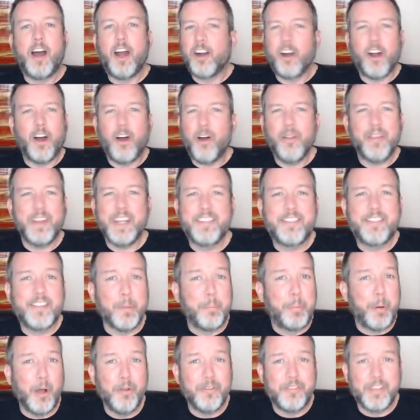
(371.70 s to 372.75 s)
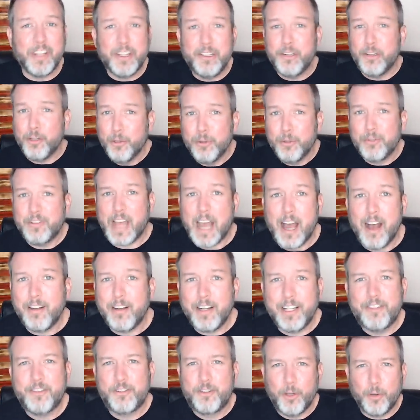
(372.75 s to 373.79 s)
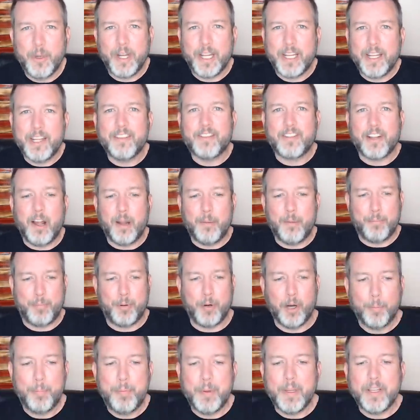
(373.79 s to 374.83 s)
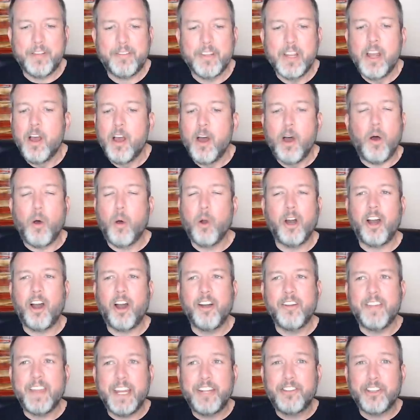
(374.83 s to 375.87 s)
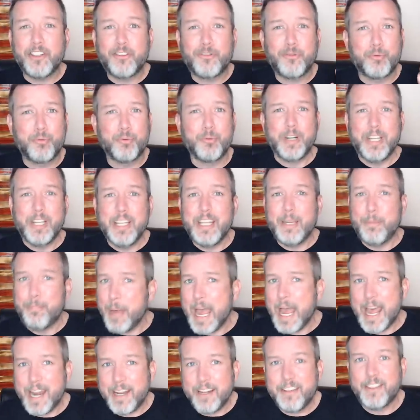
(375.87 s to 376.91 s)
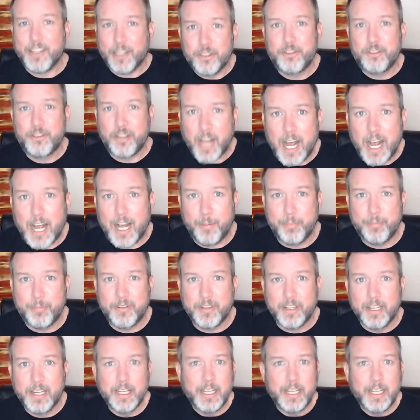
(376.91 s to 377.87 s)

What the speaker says: Are all these supposed news outlets doing this on purpose, or are they just really bad at their jobs?